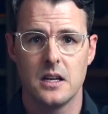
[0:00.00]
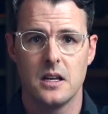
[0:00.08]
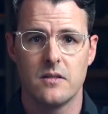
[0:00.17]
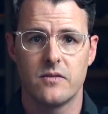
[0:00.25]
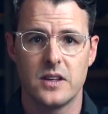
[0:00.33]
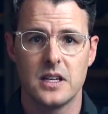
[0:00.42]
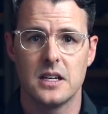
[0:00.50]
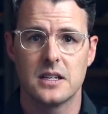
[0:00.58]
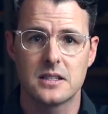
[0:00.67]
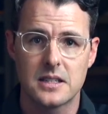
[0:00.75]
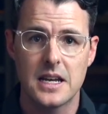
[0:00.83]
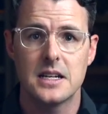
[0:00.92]
If the
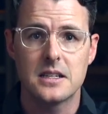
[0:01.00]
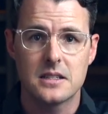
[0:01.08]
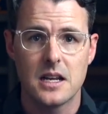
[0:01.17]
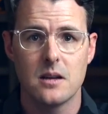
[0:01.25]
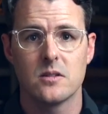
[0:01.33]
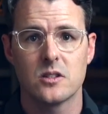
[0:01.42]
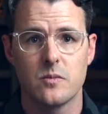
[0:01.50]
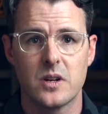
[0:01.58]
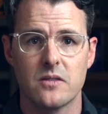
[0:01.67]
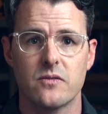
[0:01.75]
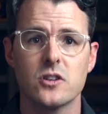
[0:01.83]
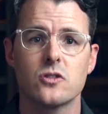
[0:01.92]
estate is named as the
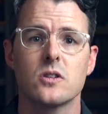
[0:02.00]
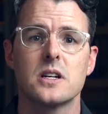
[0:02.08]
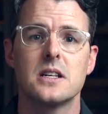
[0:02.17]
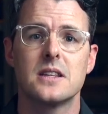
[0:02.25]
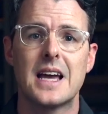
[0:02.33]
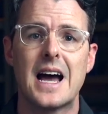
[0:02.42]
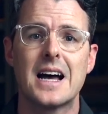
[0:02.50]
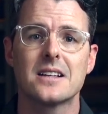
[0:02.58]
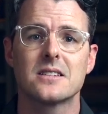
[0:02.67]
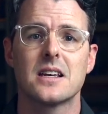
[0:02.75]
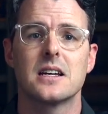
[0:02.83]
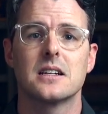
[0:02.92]
beneficiary, the
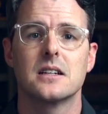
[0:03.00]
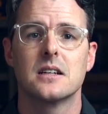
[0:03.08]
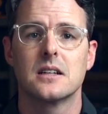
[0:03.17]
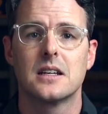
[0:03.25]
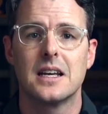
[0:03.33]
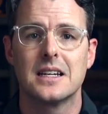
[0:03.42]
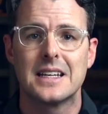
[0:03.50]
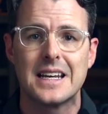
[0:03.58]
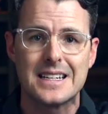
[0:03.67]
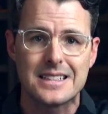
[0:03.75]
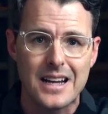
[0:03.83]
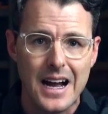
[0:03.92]
asset can
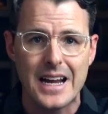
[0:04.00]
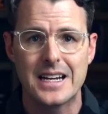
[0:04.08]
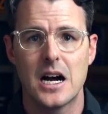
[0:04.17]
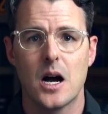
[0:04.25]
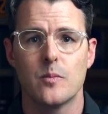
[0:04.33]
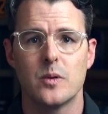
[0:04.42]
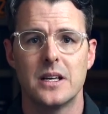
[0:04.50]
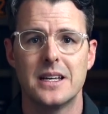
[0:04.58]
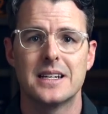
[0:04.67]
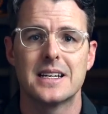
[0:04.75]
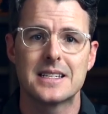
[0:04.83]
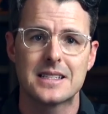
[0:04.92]
get tied up
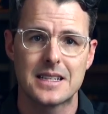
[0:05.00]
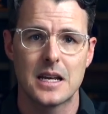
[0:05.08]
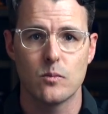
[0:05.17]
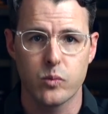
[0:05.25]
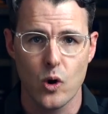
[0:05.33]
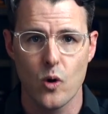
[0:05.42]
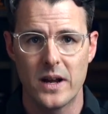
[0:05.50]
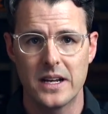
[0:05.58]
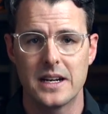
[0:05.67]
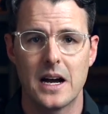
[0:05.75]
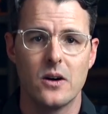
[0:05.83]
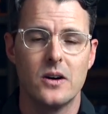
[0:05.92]
in estate
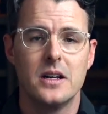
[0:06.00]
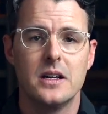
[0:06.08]
probate. Now,